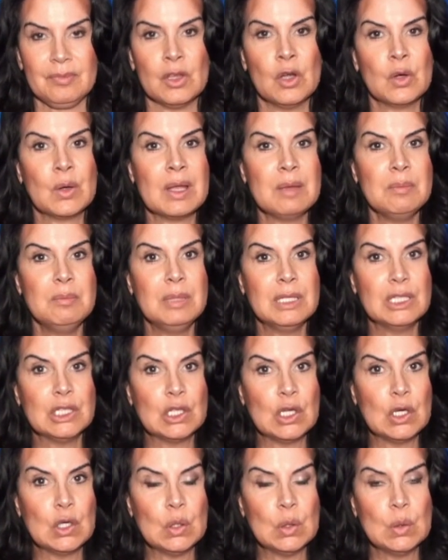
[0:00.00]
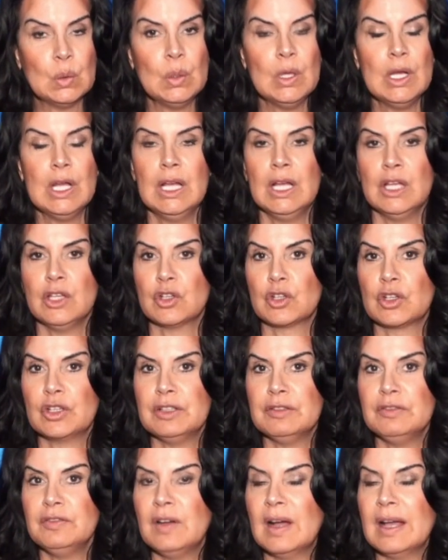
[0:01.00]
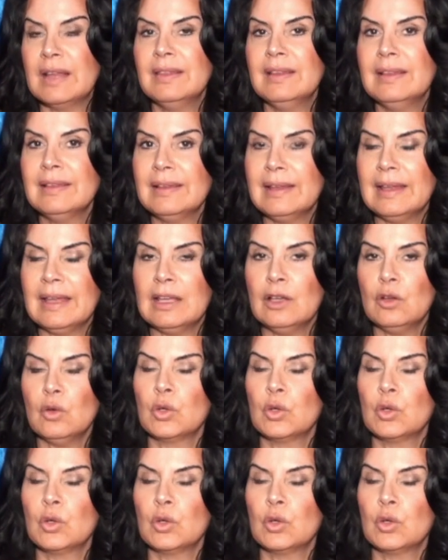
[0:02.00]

Okay, below you're going to find the link,